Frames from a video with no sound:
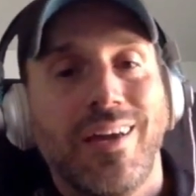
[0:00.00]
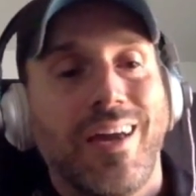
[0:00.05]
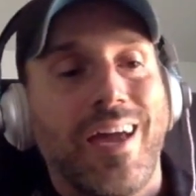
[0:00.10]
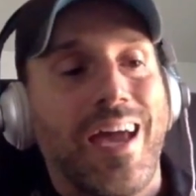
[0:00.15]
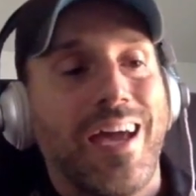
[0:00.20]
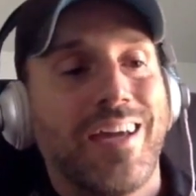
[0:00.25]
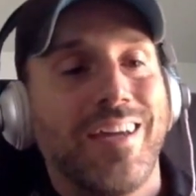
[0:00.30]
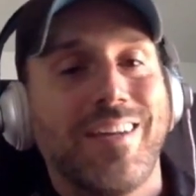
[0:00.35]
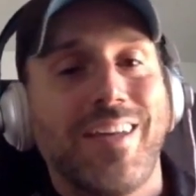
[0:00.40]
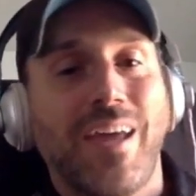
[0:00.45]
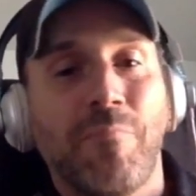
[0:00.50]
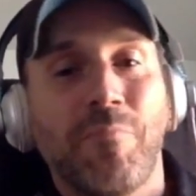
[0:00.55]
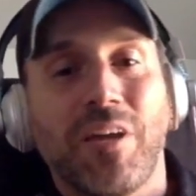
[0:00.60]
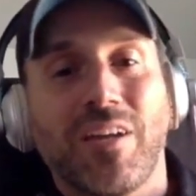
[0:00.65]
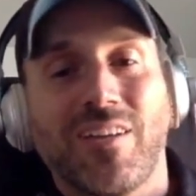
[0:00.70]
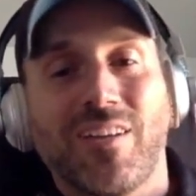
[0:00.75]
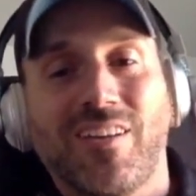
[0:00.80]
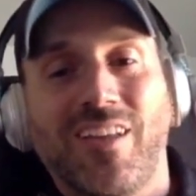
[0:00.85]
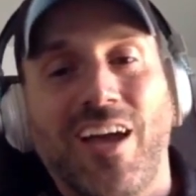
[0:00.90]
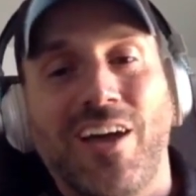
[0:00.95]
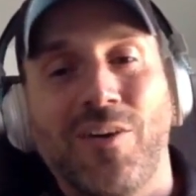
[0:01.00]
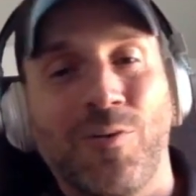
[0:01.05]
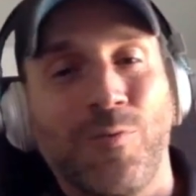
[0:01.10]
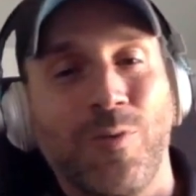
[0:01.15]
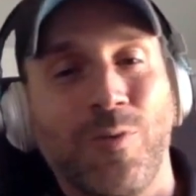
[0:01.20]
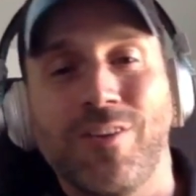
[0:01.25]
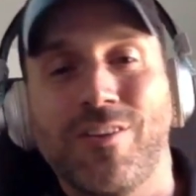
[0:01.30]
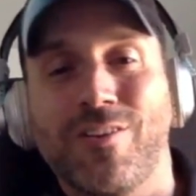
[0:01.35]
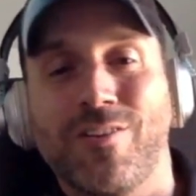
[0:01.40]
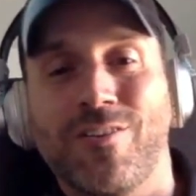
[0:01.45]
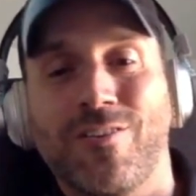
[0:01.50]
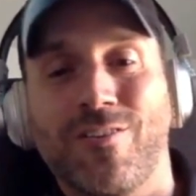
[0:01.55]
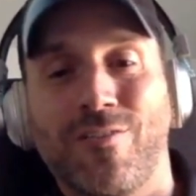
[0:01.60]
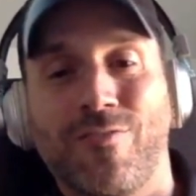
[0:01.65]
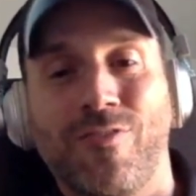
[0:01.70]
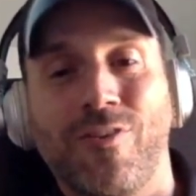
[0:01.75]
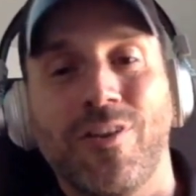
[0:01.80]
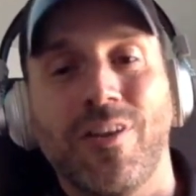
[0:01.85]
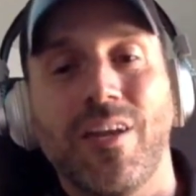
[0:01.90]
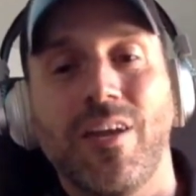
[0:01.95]
academic-style researcher
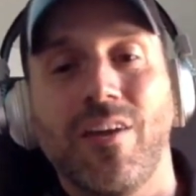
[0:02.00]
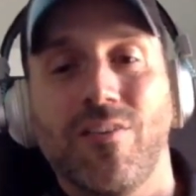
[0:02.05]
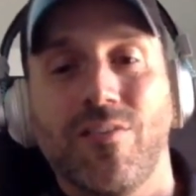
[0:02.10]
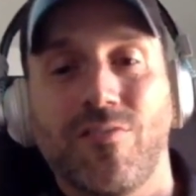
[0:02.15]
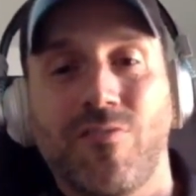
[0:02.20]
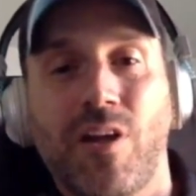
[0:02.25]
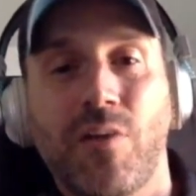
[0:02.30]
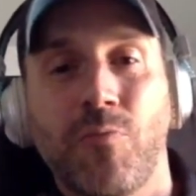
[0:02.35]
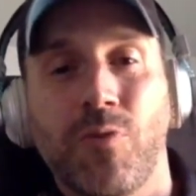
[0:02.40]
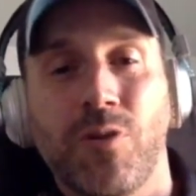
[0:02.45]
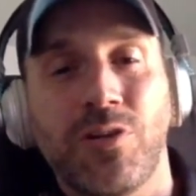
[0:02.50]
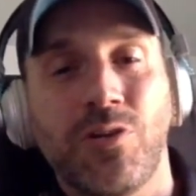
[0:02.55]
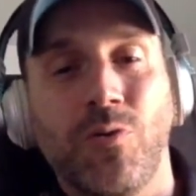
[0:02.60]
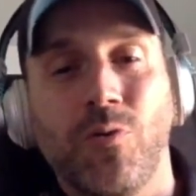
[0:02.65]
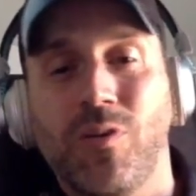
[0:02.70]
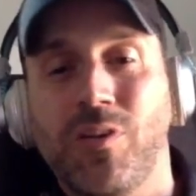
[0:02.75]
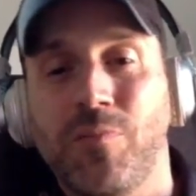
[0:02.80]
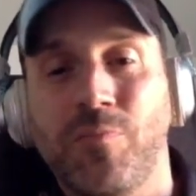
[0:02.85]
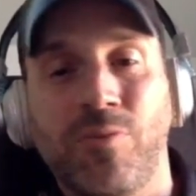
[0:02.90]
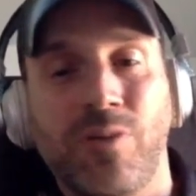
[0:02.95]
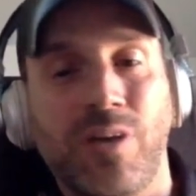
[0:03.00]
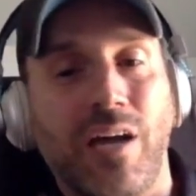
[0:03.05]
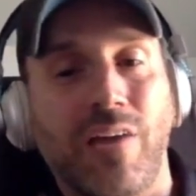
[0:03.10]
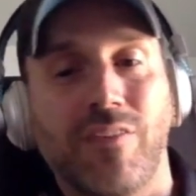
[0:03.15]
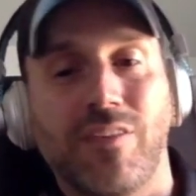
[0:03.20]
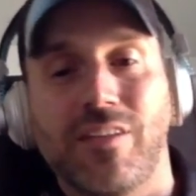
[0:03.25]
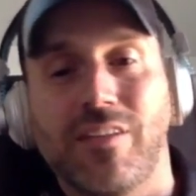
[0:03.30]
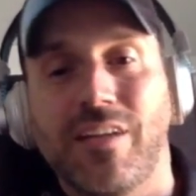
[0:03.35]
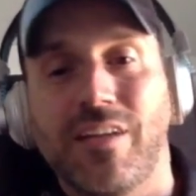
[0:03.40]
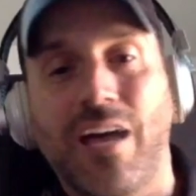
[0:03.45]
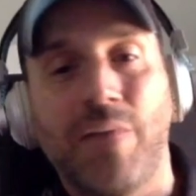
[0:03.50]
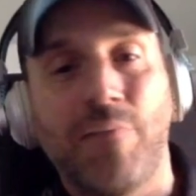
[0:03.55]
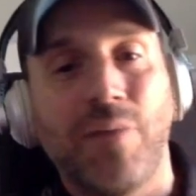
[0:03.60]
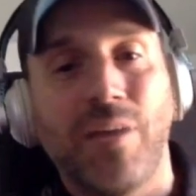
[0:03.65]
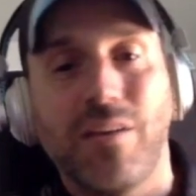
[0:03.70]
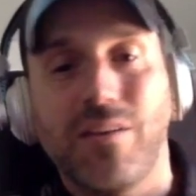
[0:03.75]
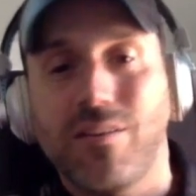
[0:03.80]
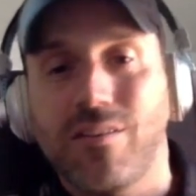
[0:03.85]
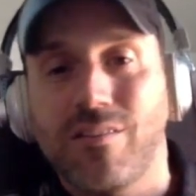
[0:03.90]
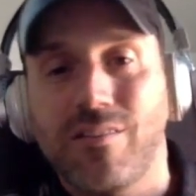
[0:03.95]
for years, right, where you only put out the
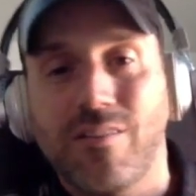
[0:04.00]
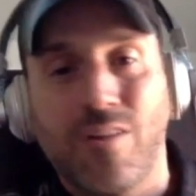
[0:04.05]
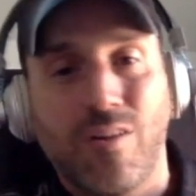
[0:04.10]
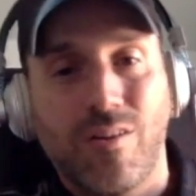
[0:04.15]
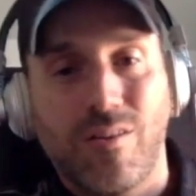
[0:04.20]
top-end